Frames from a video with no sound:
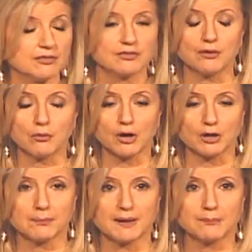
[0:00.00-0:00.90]
the
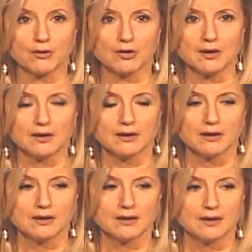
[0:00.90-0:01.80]
wrong people.
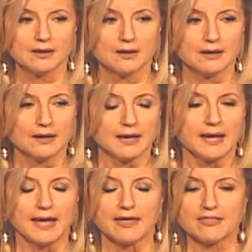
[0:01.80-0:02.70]

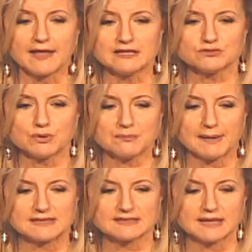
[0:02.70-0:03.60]
And that's when
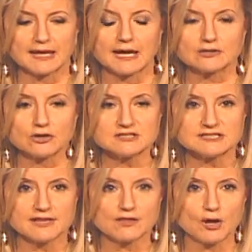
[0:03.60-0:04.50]
basically I don't
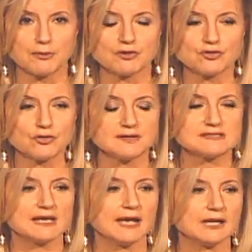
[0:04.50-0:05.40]
see the
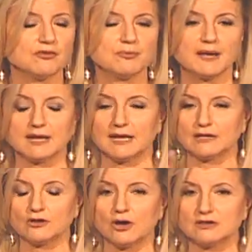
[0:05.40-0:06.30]
opportunities ahead of me and I
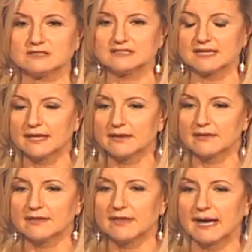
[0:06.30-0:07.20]
don't see
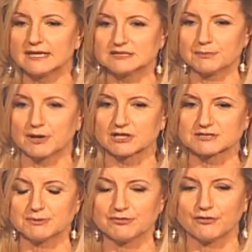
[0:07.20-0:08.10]
the
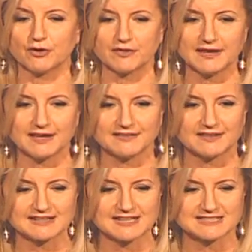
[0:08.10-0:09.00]
icebergs before they hit
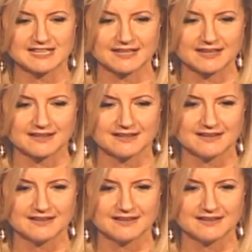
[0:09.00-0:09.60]
the Titanic.